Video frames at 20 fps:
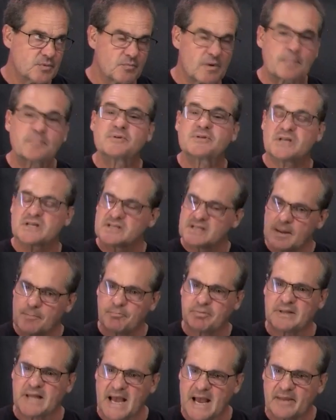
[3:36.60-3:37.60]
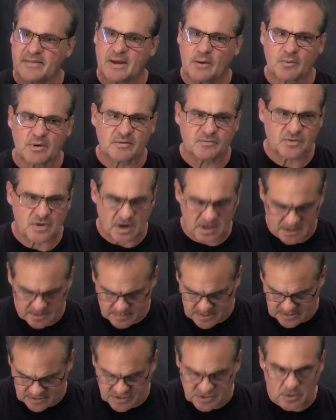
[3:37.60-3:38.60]
represents that plan that we've talked
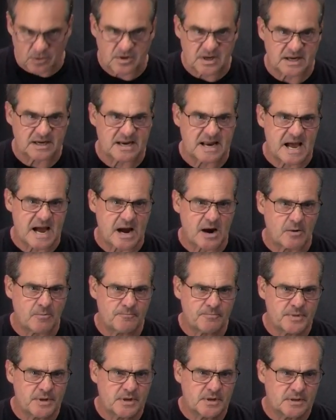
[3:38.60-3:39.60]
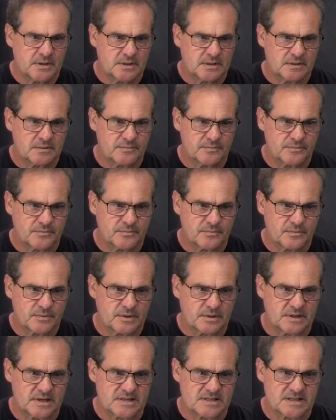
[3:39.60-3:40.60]
about. So okay, now
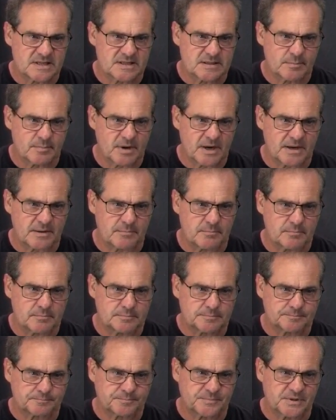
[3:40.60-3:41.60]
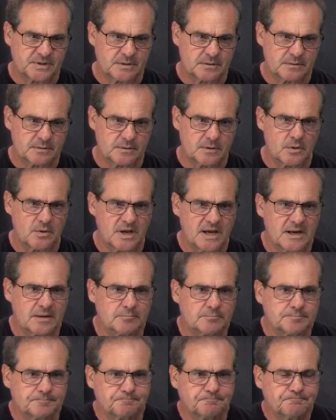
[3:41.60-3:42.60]
let's hit the button. Go get
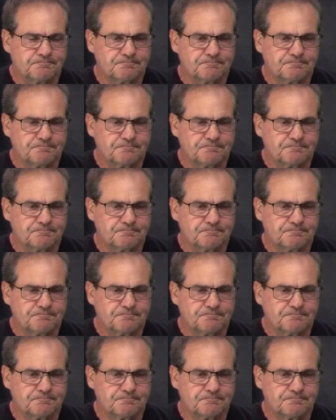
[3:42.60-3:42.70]
them.